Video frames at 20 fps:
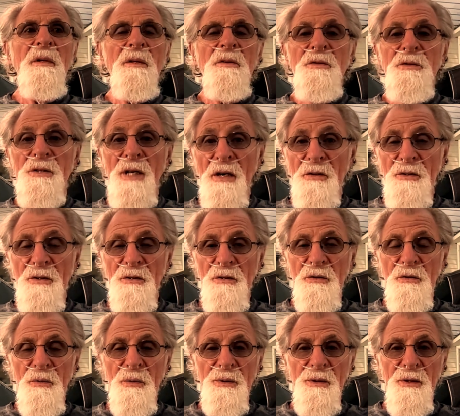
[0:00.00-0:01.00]

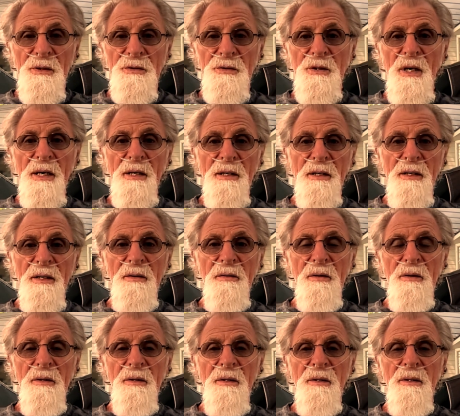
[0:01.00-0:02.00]
sessions with the psychic
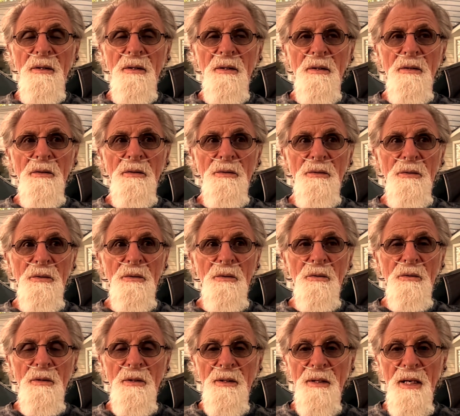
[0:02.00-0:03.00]

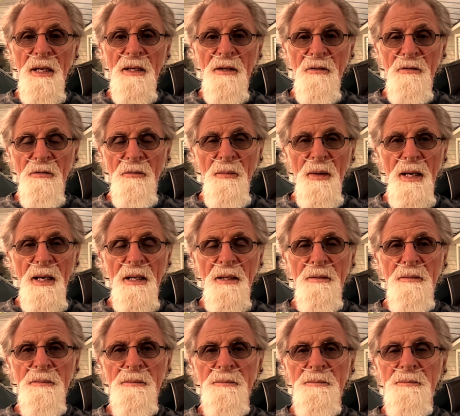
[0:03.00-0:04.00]
through the native
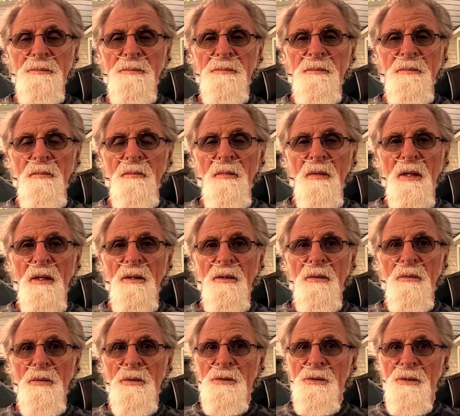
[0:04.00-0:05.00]
man.
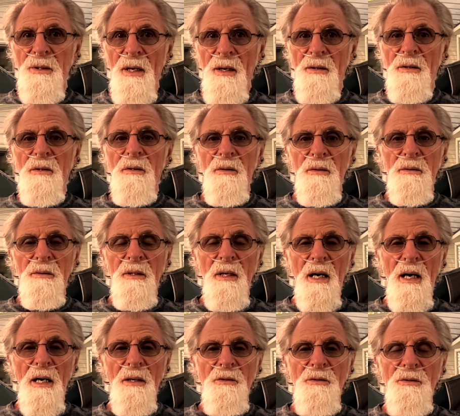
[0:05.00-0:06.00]
There was other
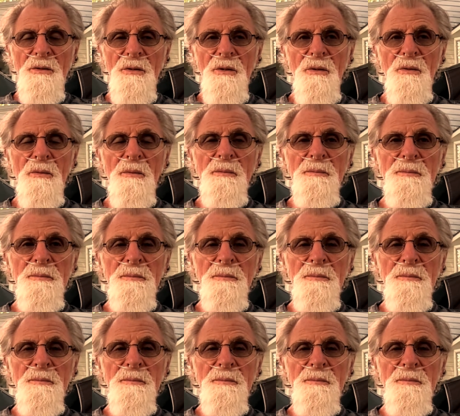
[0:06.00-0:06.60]
guides too.